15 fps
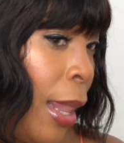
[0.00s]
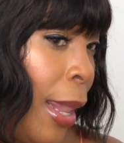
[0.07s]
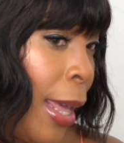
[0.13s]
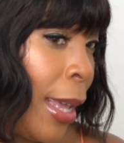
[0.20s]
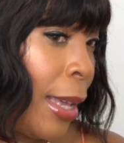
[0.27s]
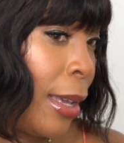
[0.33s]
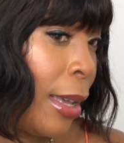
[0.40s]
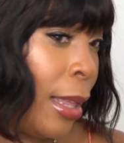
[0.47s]

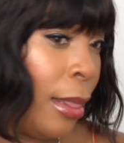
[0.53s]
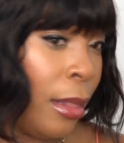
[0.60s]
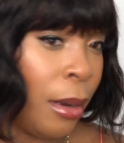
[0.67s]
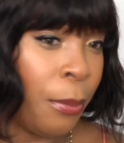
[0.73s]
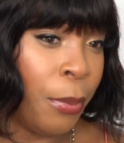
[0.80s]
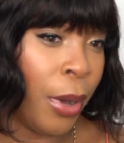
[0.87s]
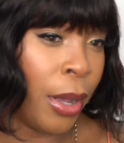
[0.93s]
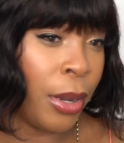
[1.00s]
like a
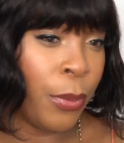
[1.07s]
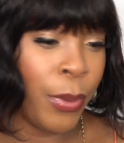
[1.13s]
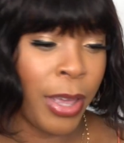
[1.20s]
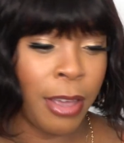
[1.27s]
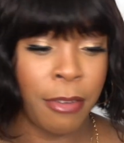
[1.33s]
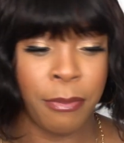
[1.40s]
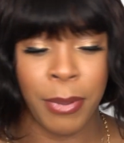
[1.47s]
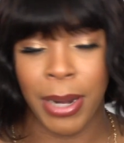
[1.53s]
little body
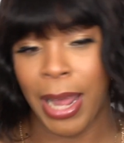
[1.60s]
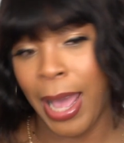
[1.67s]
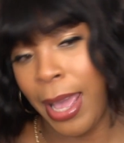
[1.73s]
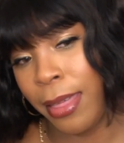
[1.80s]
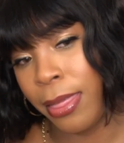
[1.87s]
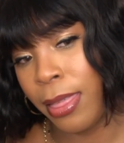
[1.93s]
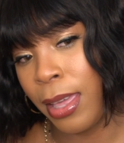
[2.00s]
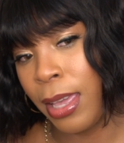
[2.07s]
wave but
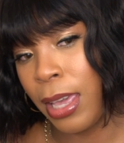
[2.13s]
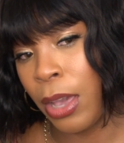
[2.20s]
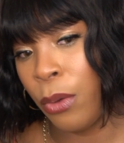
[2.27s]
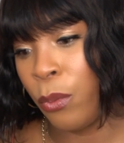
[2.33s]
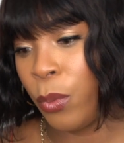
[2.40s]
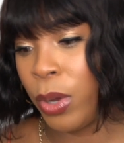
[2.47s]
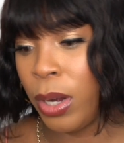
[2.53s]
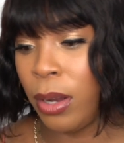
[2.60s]
I think
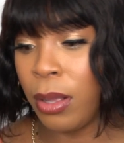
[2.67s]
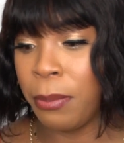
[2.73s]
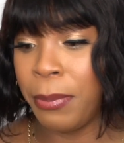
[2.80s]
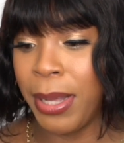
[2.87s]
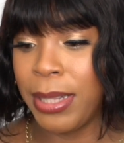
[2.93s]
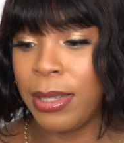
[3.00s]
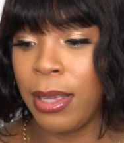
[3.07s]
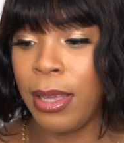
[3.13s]
it would look
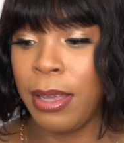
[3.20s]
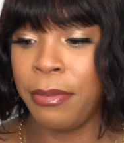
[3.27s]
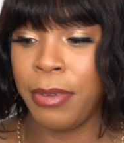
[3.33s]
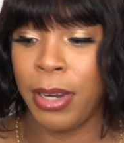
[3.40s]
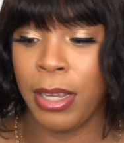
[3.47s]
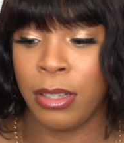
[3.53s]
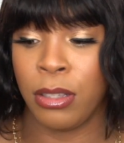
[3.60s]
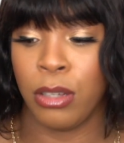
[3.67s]
better if
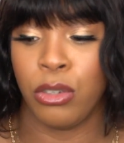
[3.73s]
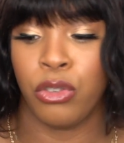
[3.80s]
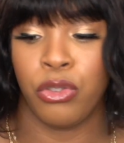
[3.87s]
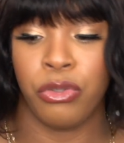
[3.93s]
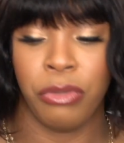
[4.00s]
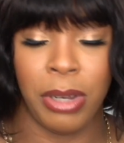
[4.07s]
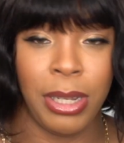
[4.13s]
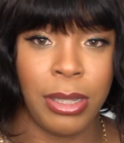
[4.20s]
it is
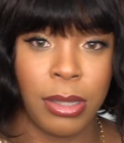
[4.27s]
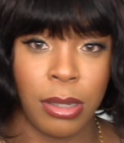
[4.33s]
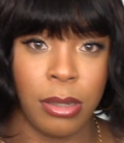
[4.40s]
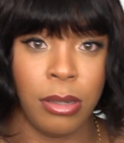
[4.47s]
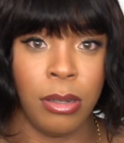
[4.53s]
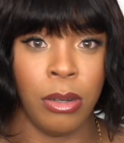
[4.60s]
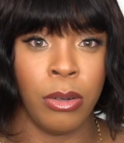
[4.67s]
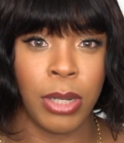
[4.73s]
straight
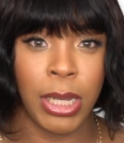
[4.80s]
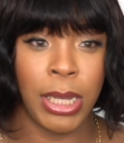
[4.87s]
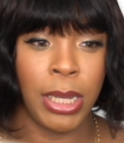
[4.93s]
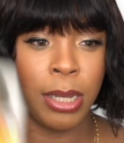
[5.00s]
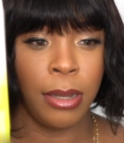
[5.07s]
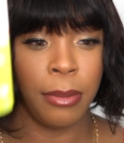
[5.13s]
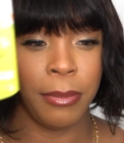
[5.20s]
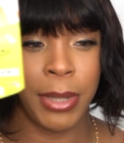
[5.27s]

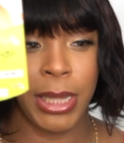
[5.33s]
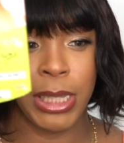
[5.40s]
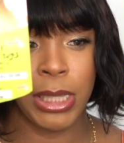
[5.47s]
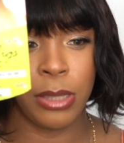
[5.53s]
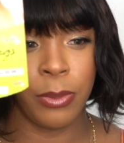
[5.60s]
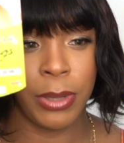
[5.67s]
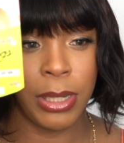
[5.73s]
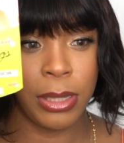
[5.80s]
okay but
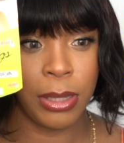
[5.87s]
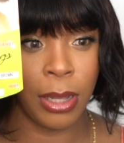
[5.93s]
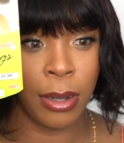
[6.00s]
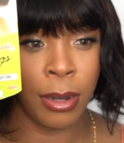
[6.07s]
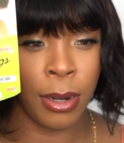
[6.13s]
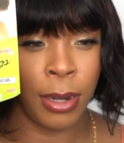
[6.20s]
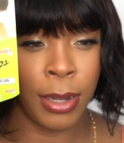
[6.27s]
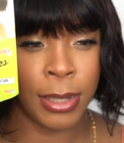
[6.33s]
this is what the
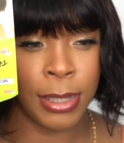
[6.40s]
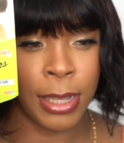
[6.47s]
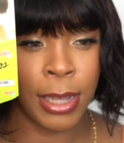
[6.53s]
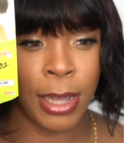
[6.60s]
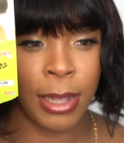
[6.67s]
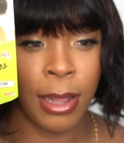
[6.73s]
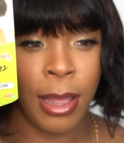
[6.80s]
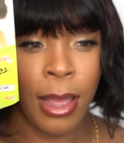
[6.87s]
stock card looks
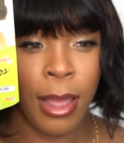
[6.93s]
like